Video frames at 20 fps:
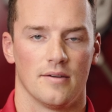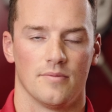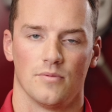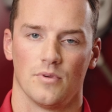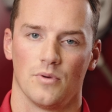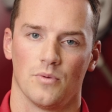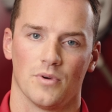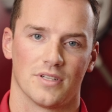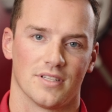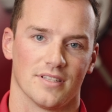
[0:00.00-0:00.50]

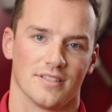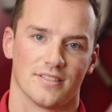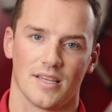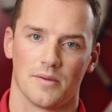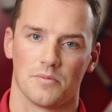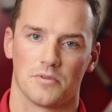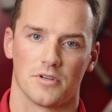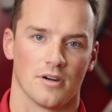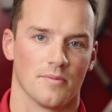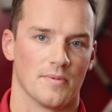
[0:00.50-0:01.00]
we went to the
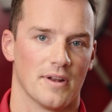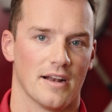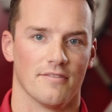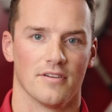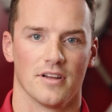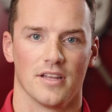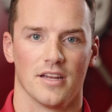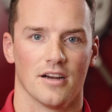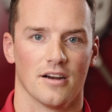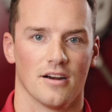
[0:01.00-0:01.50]
same tournament
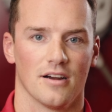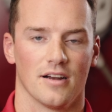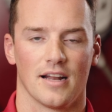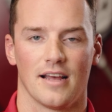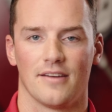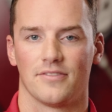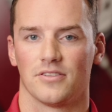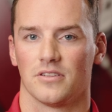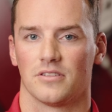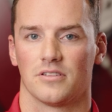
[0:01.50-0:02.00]
every year. And
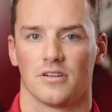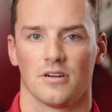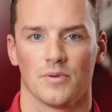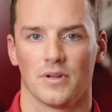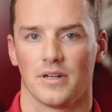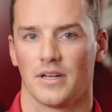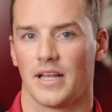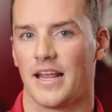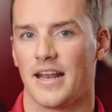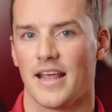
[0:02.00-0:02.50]
after the
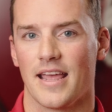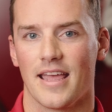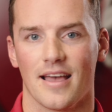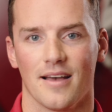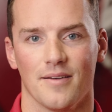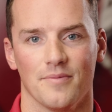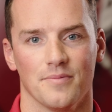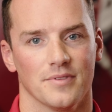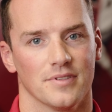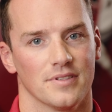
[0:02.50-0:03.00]
tournament, 8
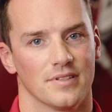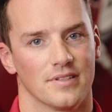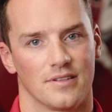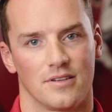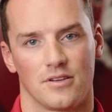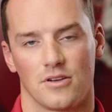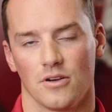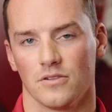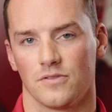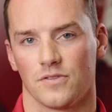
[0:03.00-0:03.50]
a.m.,
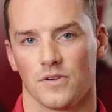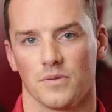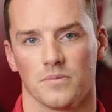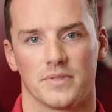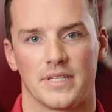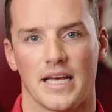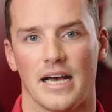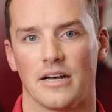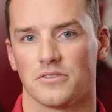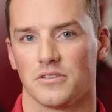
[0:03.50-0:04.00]
coach
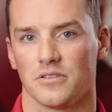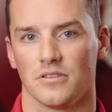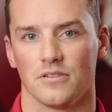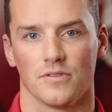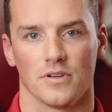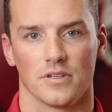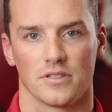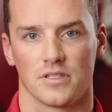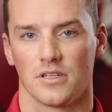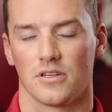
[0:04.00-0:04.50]
from Towson
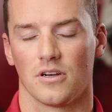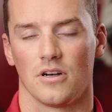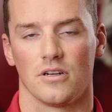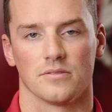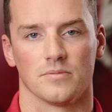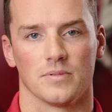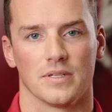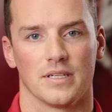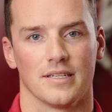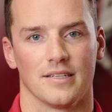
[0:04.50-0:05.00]
University
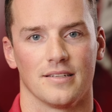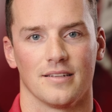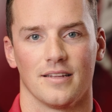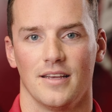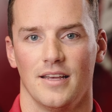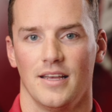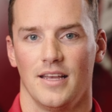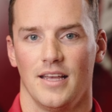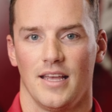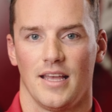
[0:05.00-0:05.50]
calls me and,
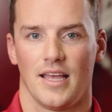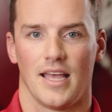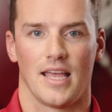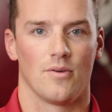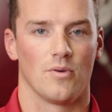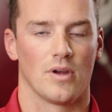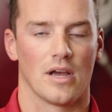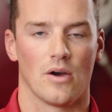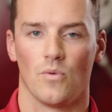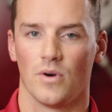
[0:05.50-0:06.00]

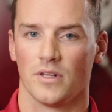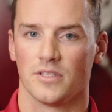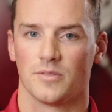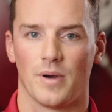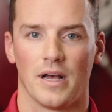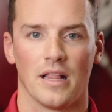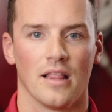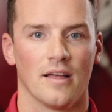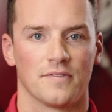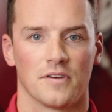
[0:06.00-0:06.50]
hey, we got one
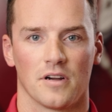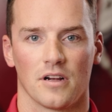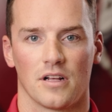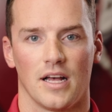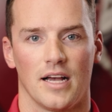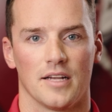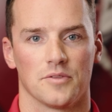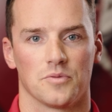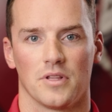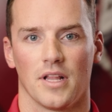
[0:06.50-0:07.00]
spot left in our
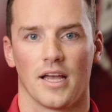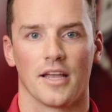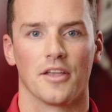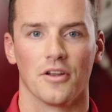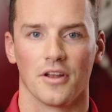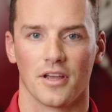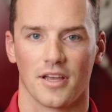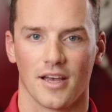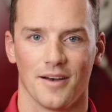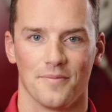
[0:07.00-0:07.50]
class. We'd like
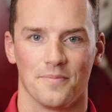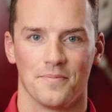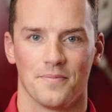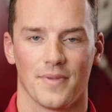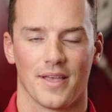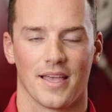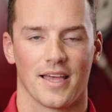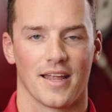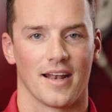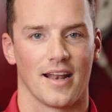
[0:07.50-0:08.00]
you to come.
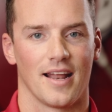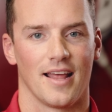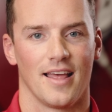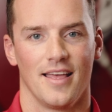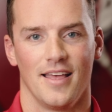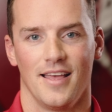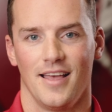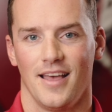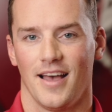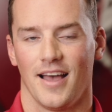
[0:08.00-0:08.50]
And
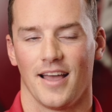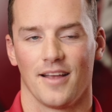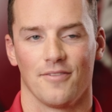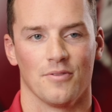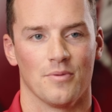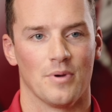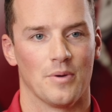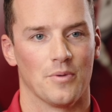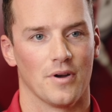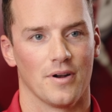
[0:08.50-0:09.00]
I
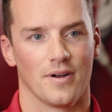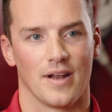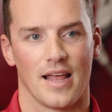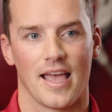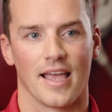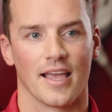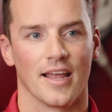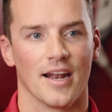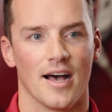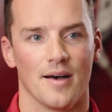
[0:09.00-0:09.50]
remember
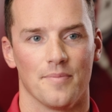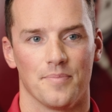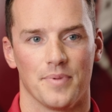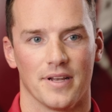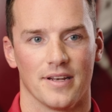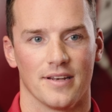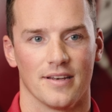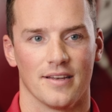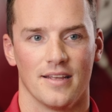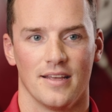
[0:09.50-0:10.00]
hanging up,
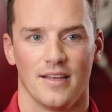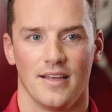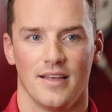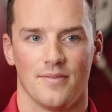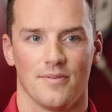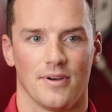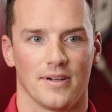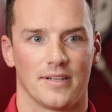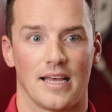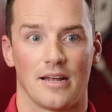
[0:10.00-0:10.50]
and
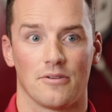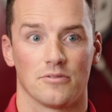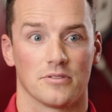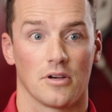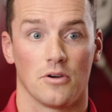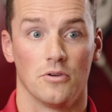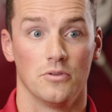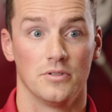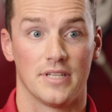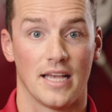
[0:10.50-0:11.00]
my dad was
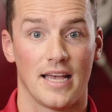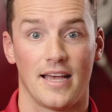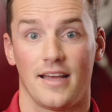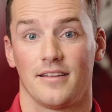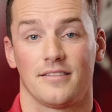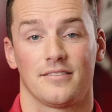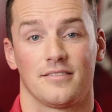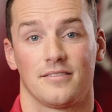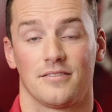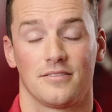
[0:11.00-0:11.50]
like, who's that?
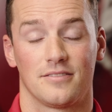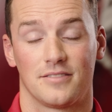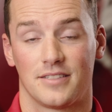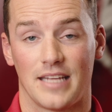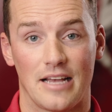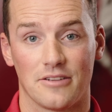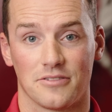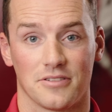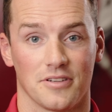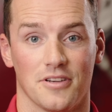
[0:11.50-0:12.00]
I said, it's
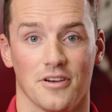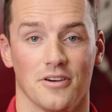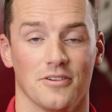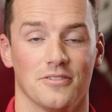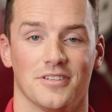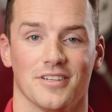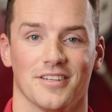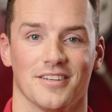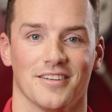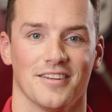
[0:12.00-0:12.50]
the Towson
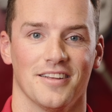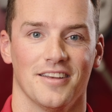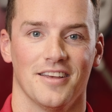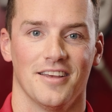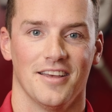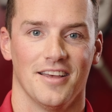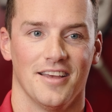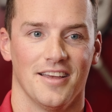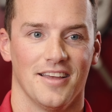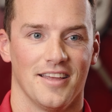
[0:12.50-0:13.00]
coach. And
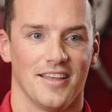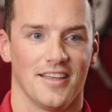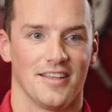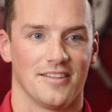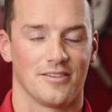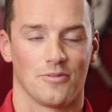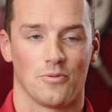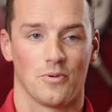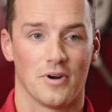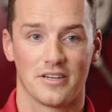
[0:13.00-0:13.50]

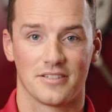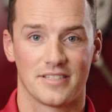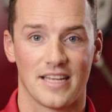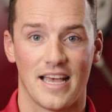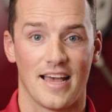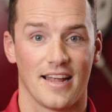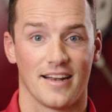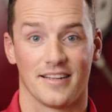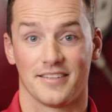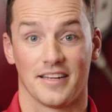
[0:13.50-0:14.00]
he said, where's
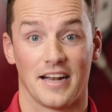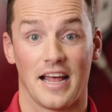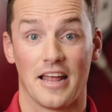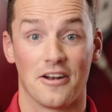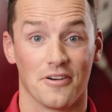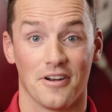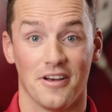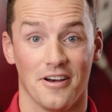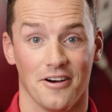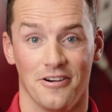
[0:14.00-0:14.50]
that? I said, I
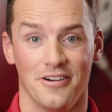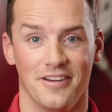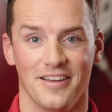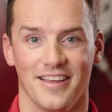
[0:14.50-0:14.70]
don't know.